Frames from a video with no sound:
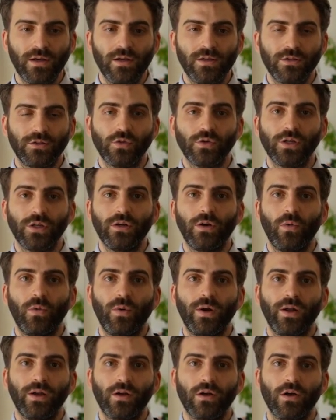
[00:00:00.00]
So you don't
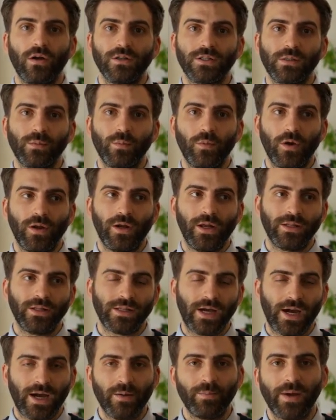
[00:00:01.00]
want to call someone a
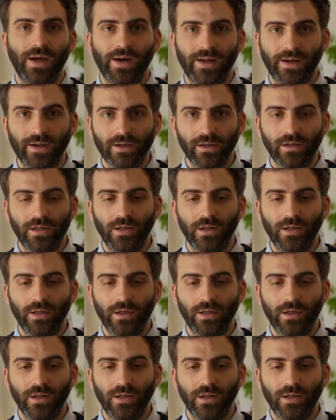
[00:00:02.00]
diabetic.